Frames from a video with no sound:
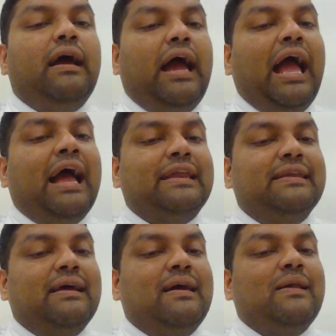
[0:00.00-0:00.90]

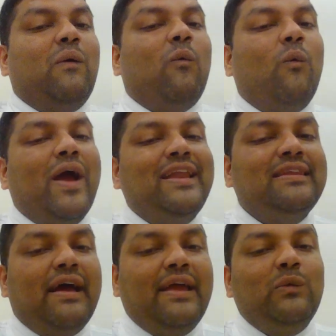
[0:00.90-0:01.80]
And when
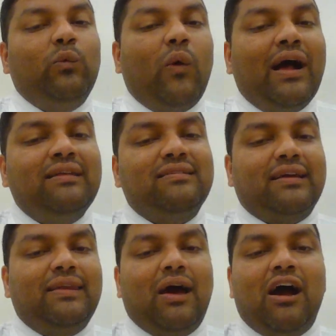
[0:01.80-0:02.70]
the advanced
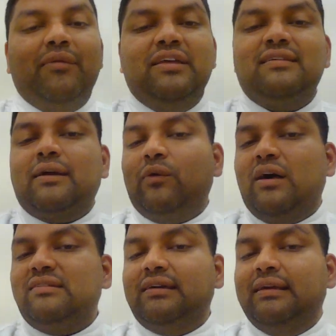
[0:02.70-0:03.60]
economies
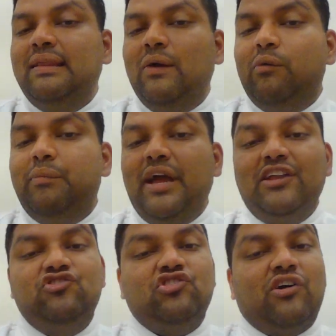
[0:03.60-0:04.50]
across the globe
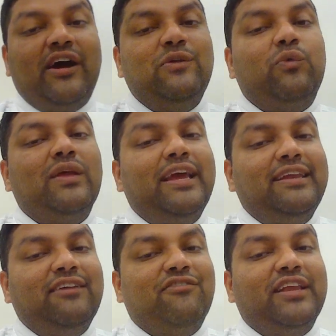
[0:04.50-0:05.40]
enjoyed
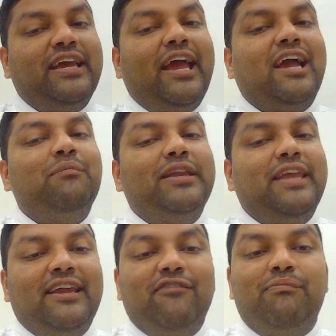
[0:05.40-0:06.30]
relatively
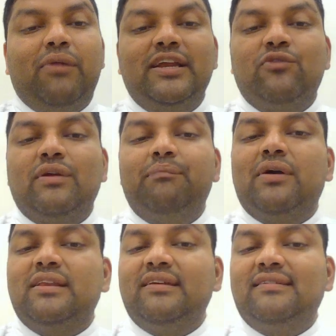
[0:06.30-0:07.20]
accommodative monetary
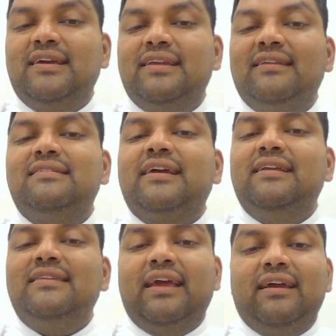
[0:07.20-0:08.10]
policy in the
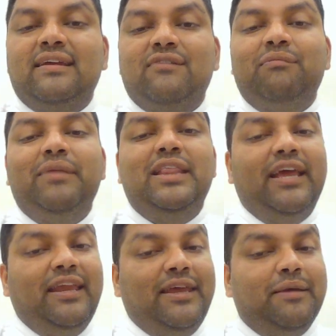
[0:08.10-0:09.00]
second decade of the
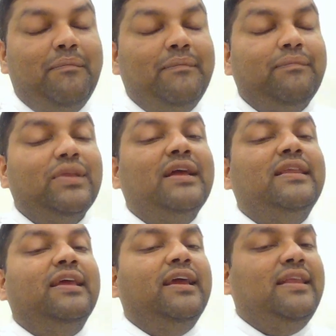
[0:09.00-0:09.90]
millennium,
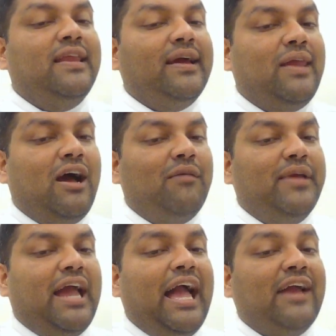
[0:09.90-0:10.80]
the Indian
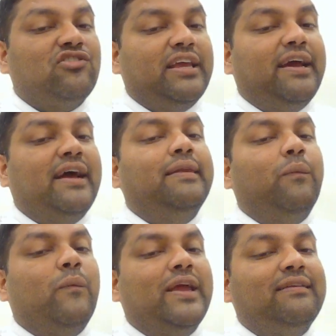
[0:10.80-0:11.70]
economy actually
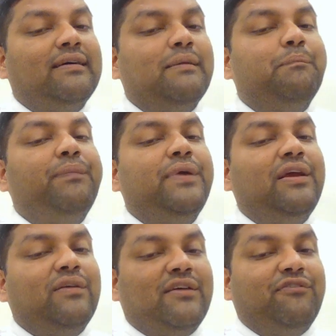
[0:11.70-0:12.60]
underwent a
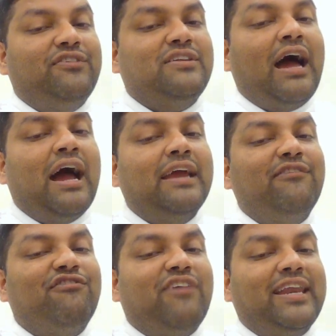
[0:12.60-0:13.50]
period of tight
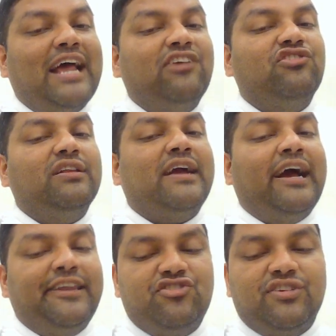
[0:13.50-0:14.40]
financial
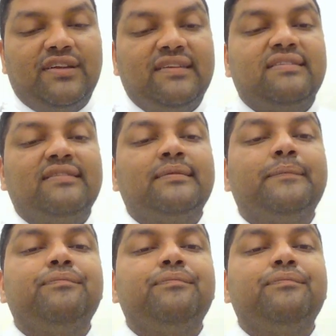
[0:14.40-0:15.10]
conditions.